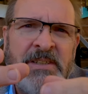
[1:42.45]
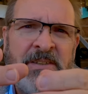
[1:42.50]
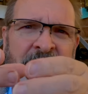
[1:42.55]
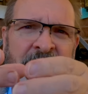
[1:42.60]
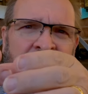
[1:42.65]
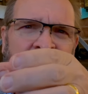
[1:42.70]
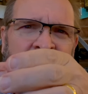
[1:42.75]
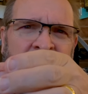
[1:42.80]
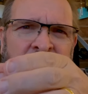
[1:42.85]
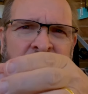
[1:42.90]

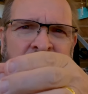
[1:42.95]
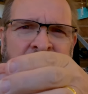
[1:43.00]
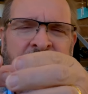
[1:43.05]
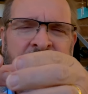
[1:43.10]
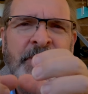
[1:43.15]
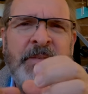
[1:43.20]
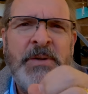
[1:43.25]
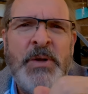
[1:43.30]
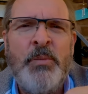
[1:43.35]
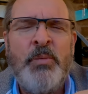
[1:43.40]
so
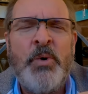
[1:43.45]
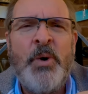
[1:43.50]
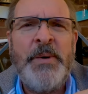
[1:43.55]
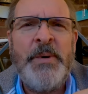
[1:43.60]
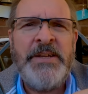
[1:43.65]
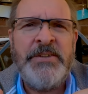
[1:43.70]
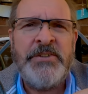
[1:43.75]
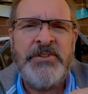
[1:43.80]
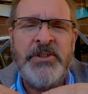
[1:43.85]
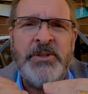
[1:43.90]
what we
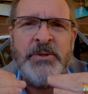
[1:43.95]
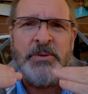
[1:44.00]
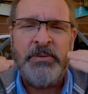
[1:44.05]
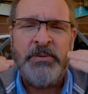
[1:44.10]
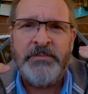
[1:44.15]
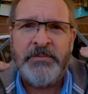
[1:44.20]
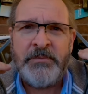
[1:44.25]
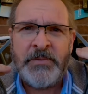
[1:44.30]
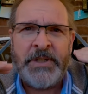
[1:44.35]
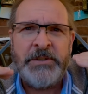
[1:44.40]
had to do,
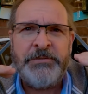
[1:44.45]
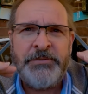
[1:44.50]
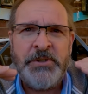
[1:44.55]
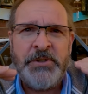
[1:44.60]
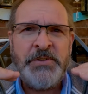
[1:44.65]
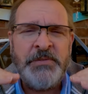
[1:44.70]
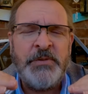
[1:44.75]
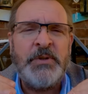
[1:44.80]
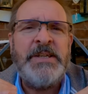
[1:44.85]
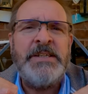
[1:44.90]
right,
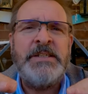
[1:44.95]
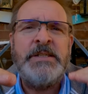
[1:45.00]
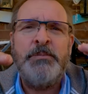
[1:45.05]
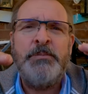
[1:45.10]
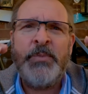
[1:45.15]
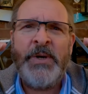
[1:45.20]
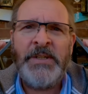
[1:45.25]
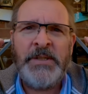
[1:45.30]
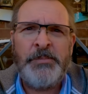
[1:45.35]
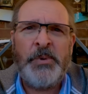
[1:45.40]
first of all,
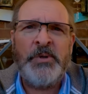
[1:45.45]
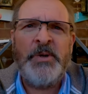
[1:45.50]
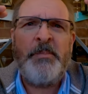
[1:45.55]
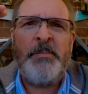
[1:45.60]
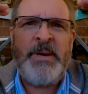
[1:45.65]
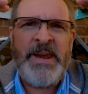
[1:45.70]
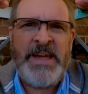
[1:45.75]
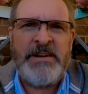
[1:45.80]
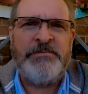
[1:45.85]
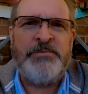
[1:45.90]
we had to put a
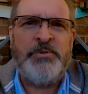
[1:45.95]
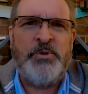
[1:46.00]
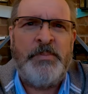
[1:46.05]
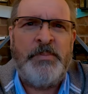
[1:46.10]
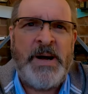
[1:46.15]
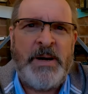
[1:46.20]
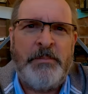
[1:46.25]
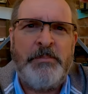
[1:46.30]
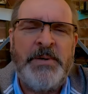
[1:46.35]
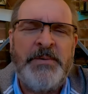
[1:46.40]
platform
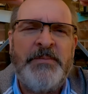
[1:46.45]
up.